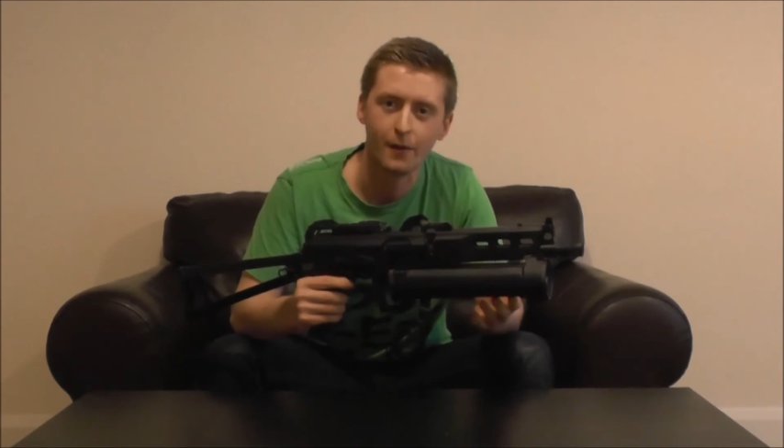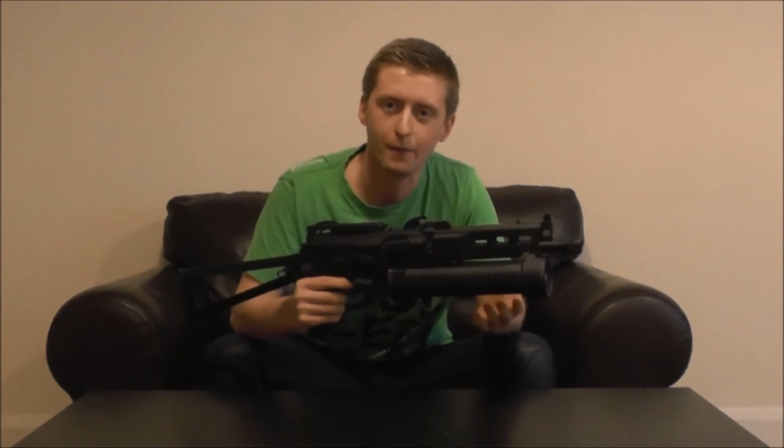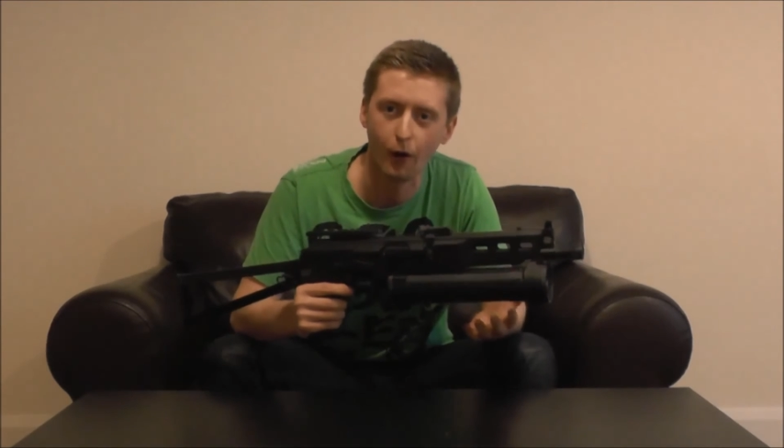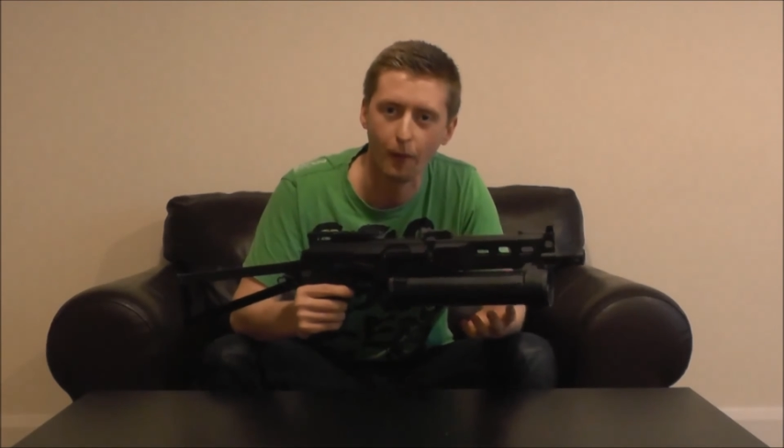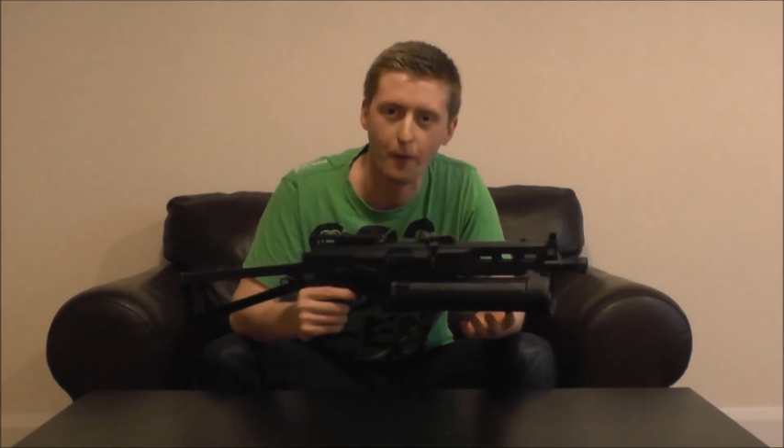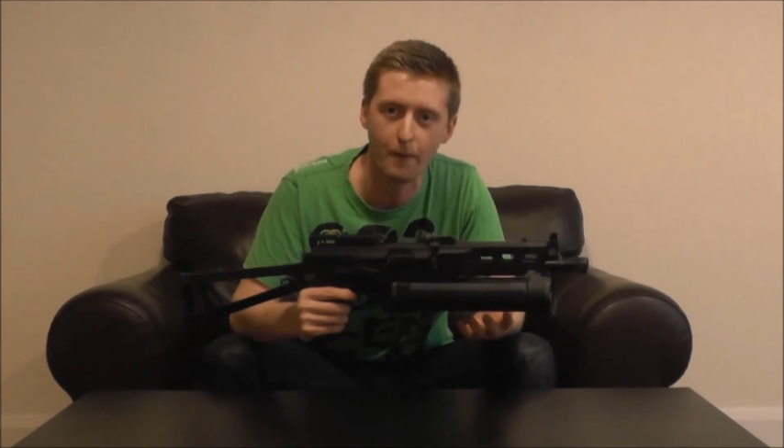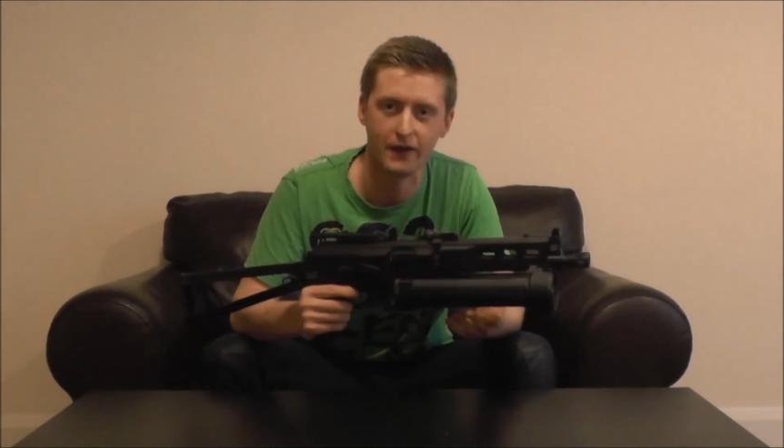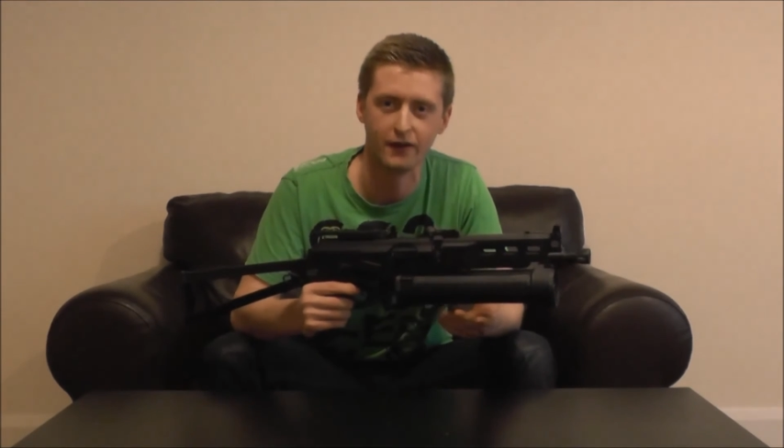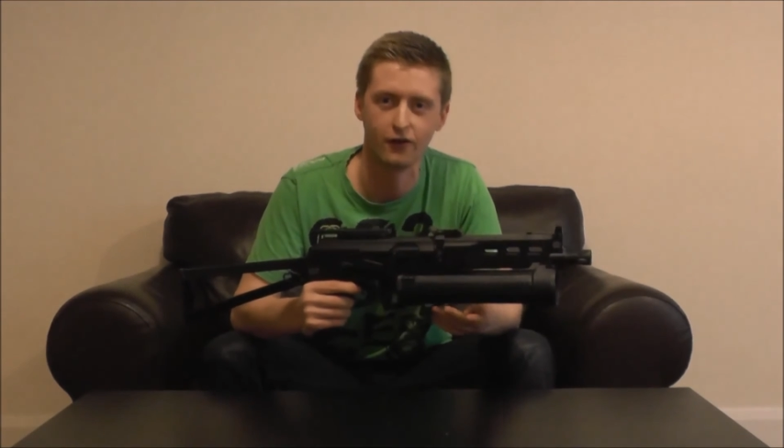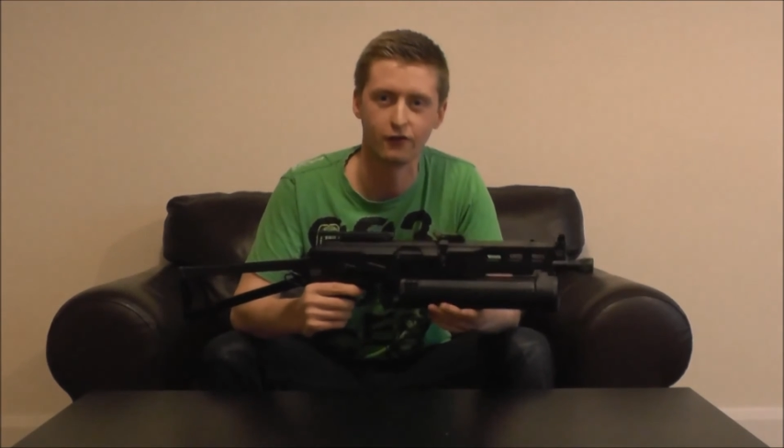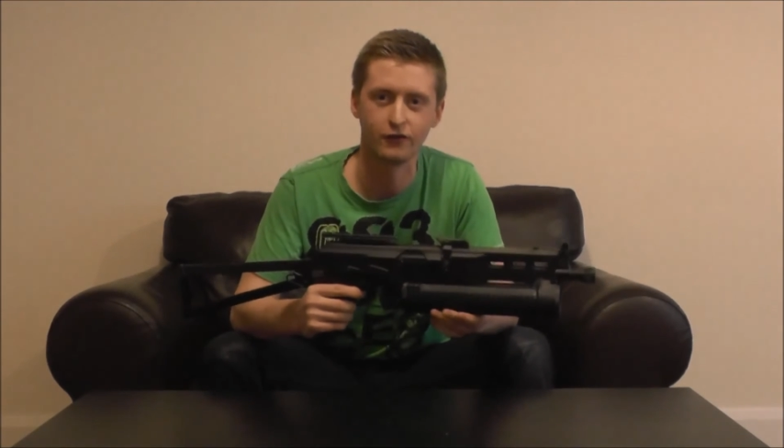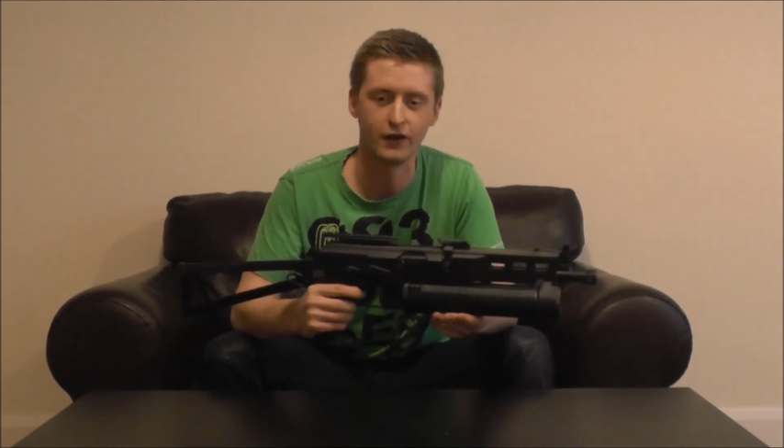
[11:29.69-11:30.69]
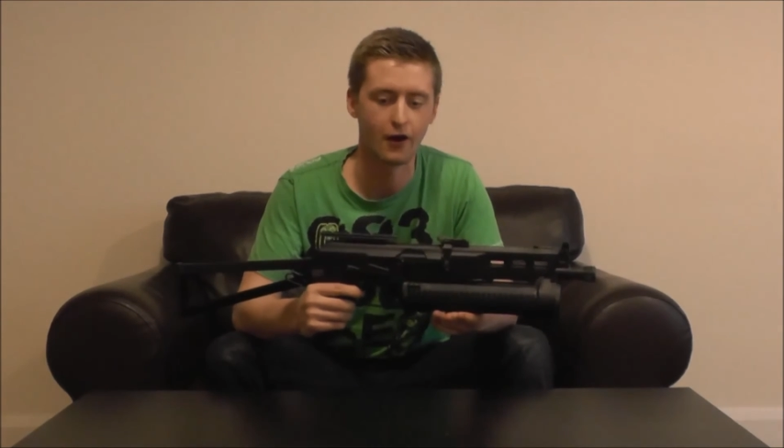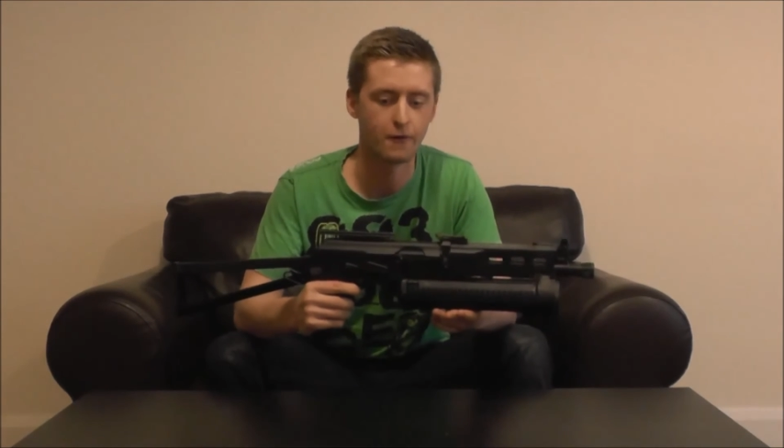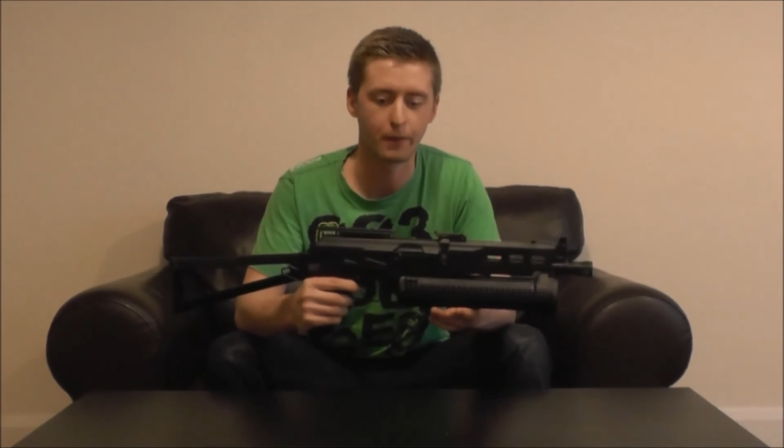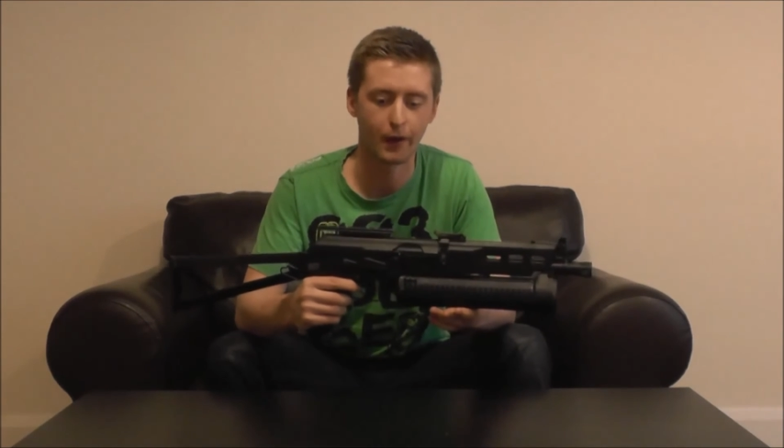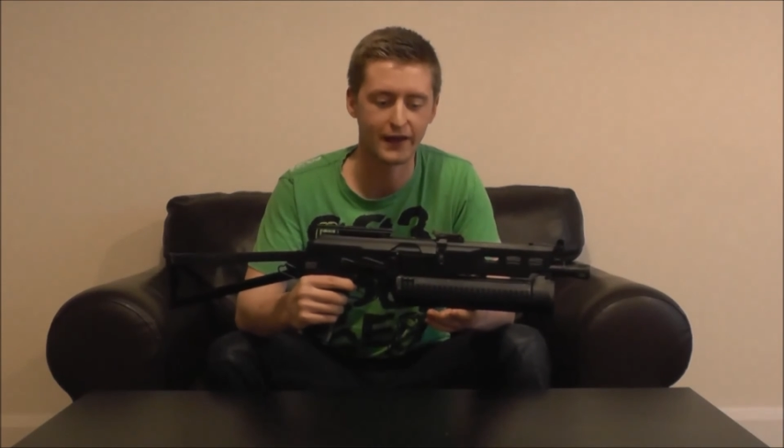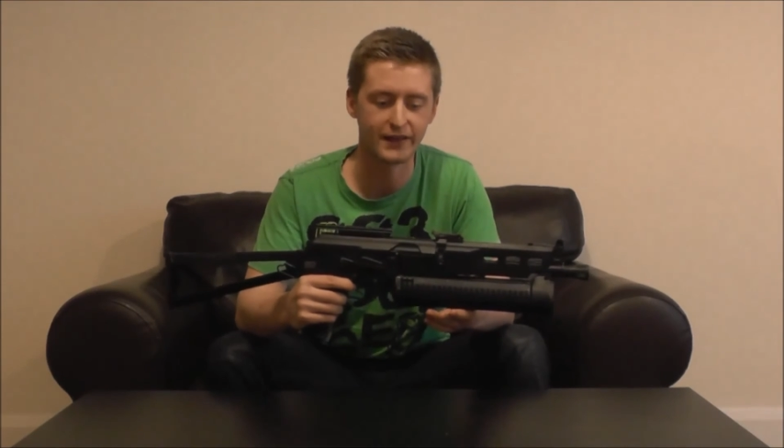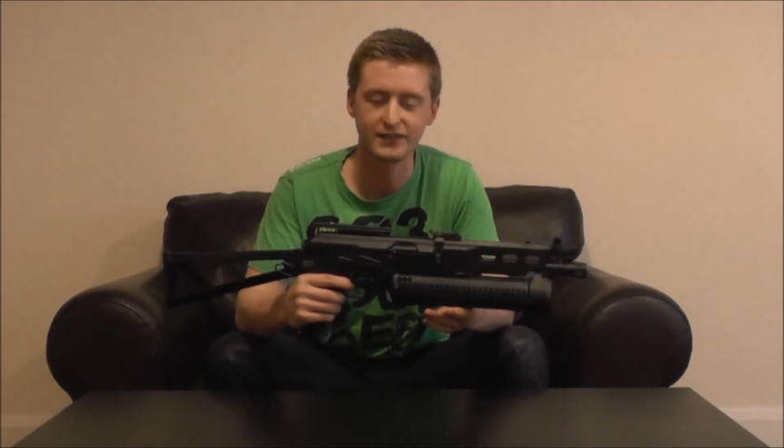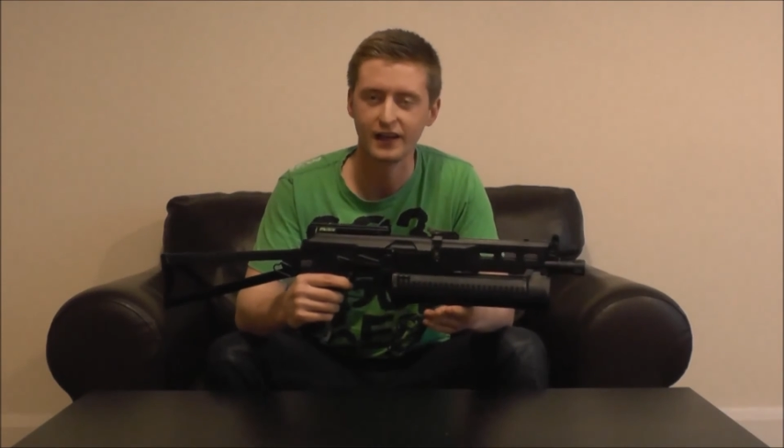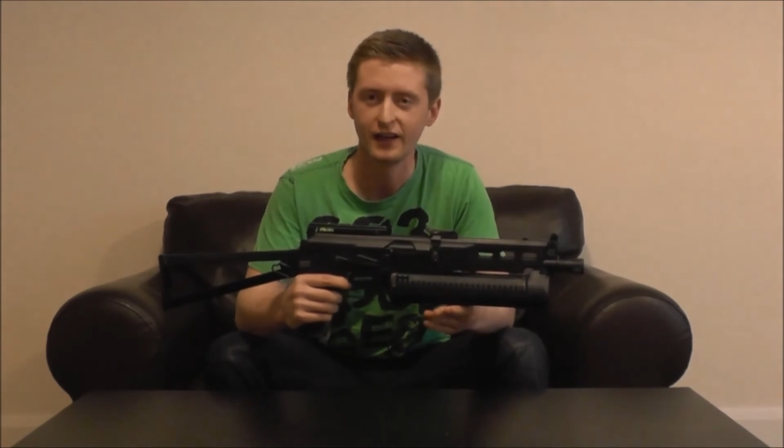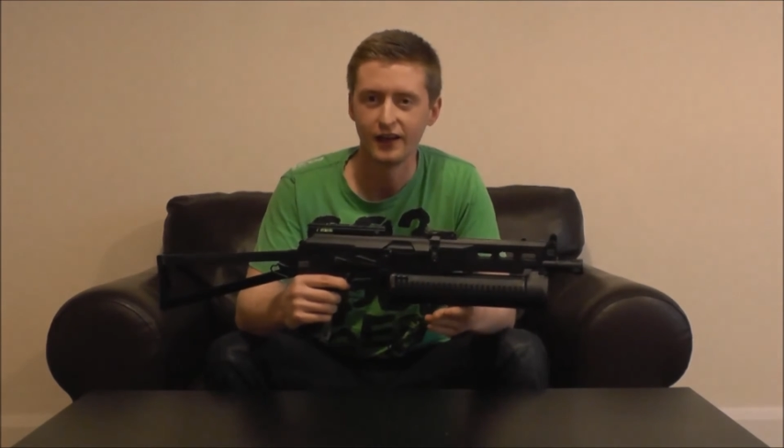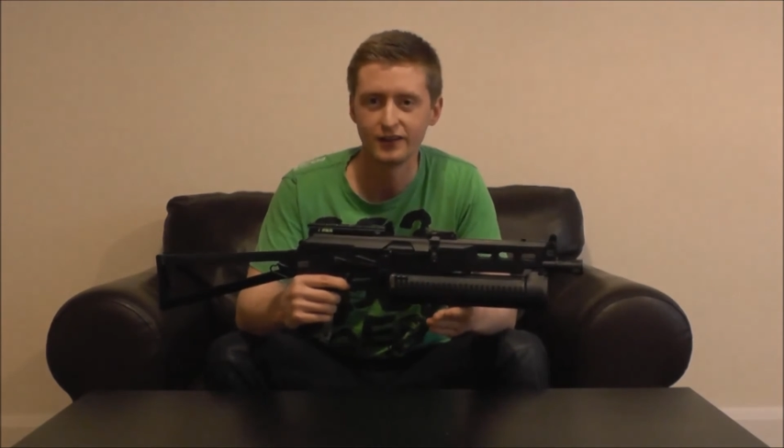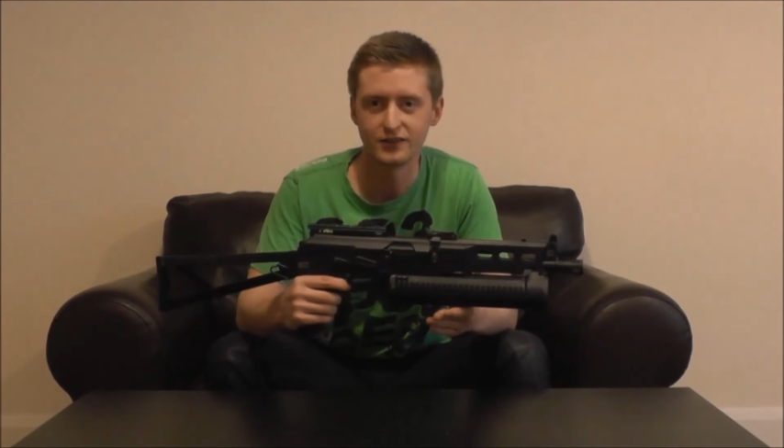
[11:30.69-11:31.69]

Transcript: pop up in an unknown place,